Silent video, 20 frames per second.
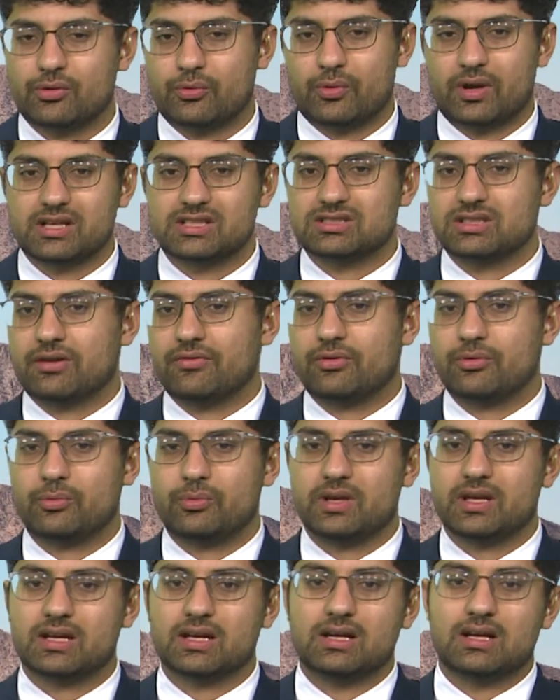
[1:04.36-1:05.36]
for the rest of the
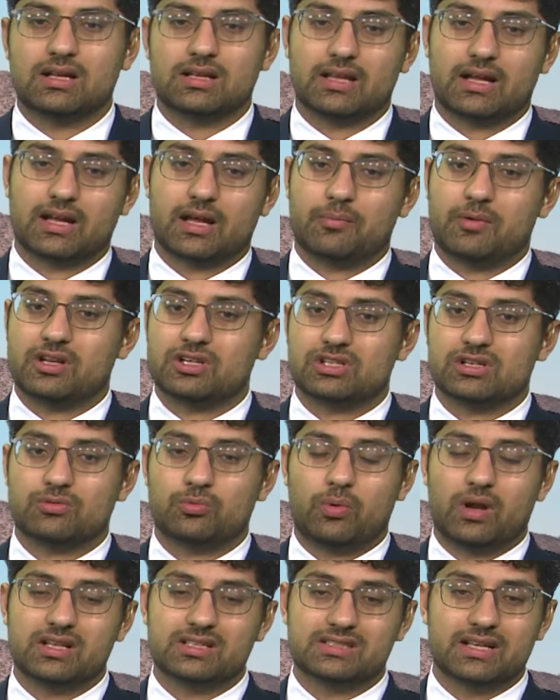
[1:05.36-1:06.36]
week, like I
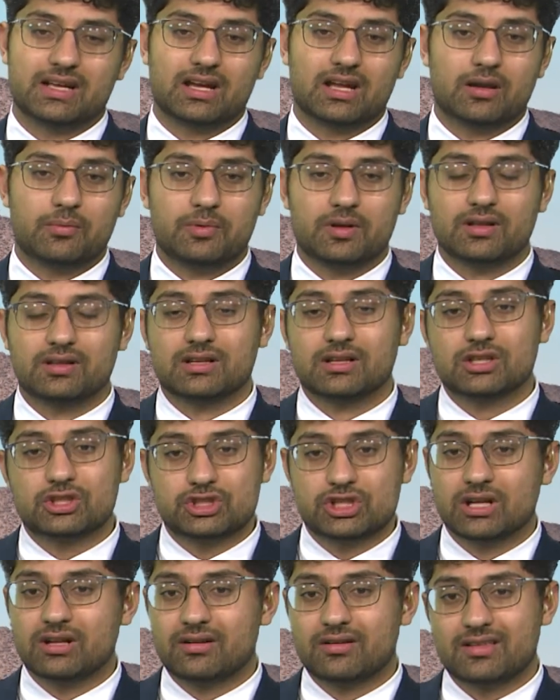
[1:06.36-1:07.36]
mentioned, Wednesday going to be a little
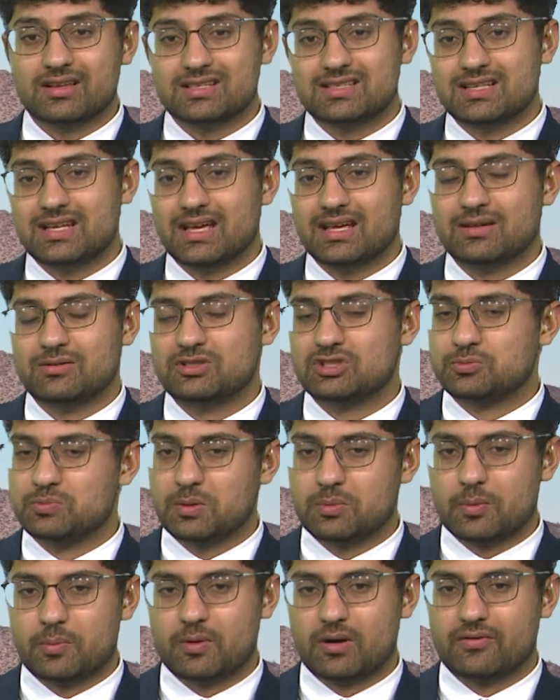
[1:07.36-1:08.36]
chillier than today. Just
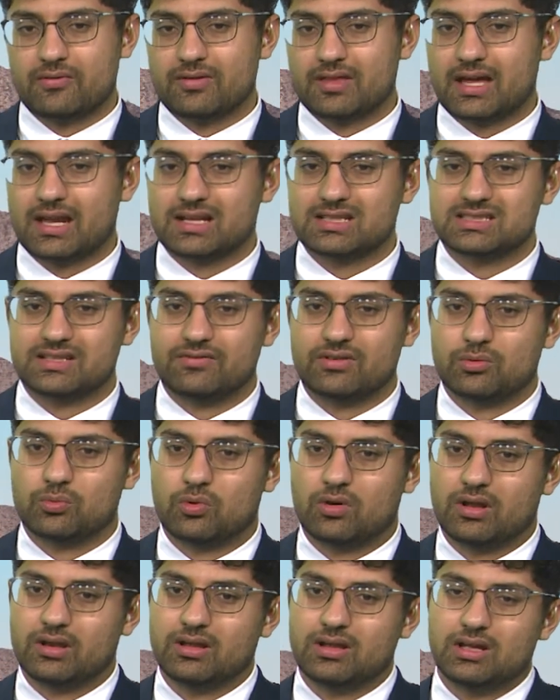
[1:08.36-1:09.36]
be prepared for that at
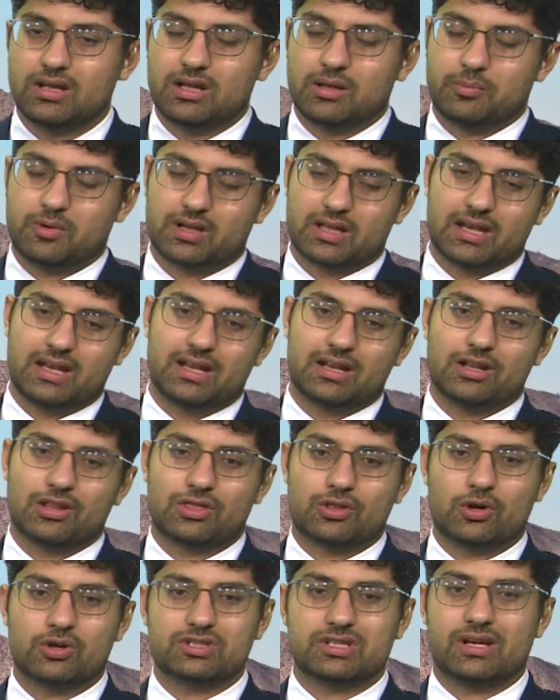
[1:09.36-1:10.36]
71. But getting into
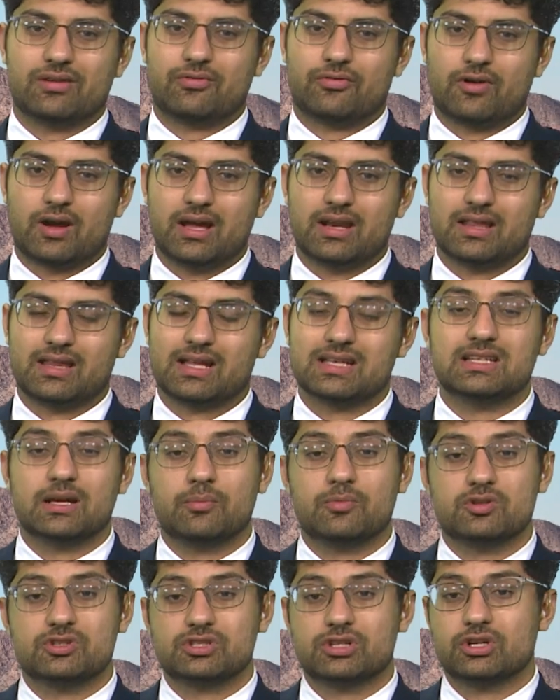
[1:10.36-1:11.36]
Thursday and Friday, that
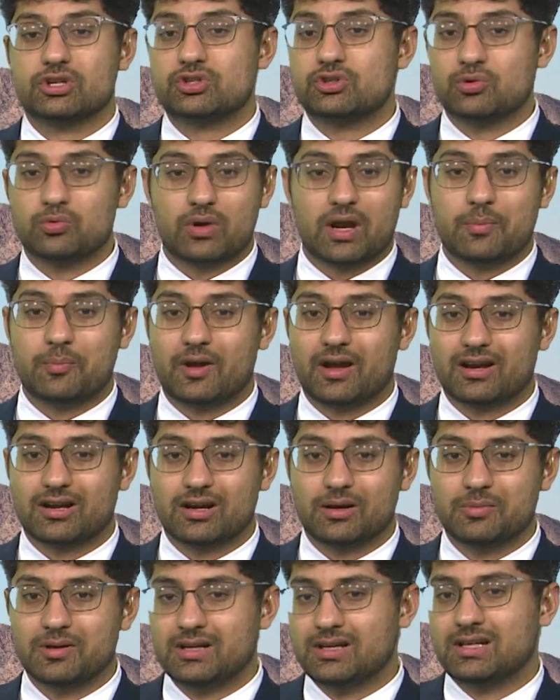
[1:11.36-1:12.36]
temperature is going to shoot right back
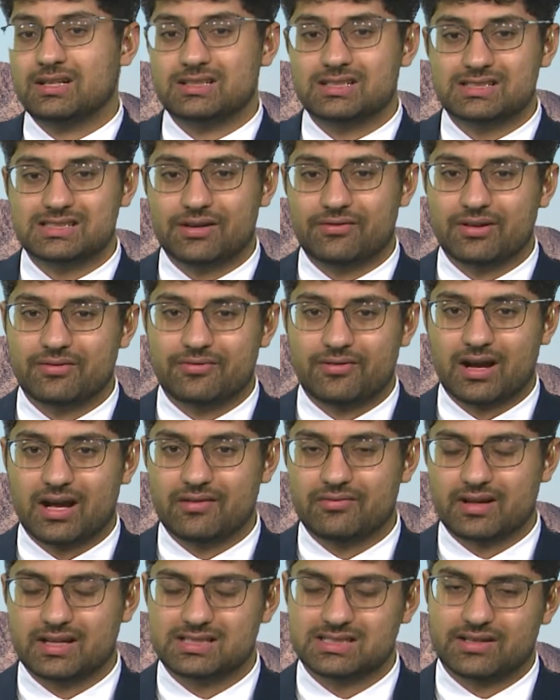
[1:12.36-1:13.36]
up to
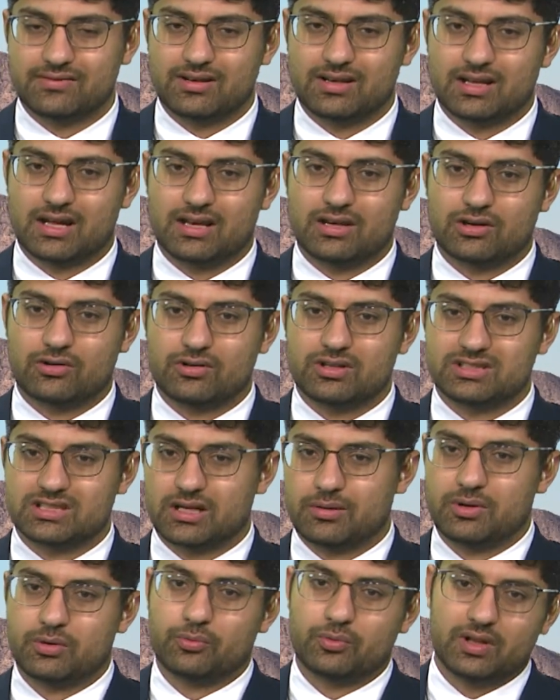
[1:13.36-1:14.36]
75 and 79 degrees.
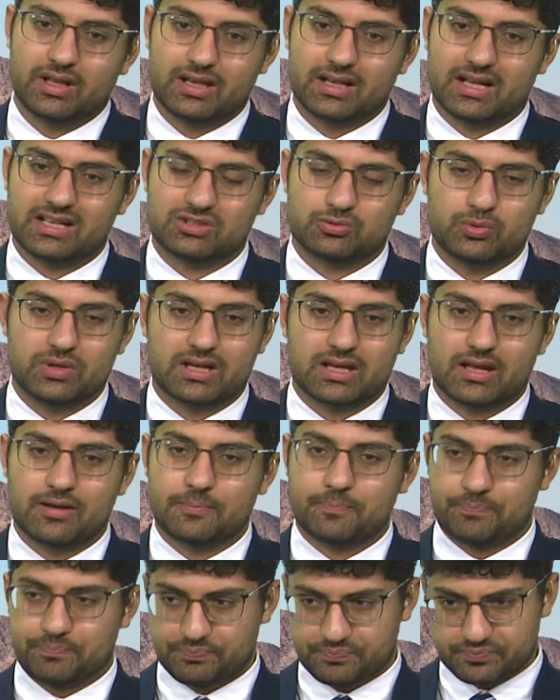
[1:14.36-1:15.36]
Going to be a really nice
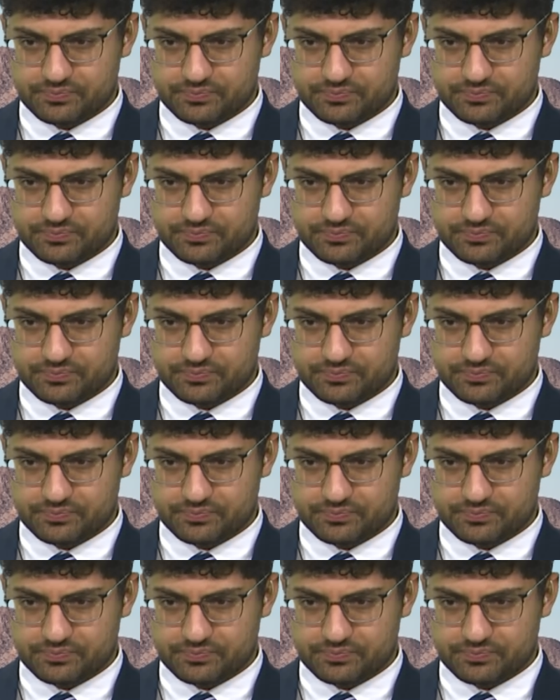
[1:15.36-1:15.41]
weekend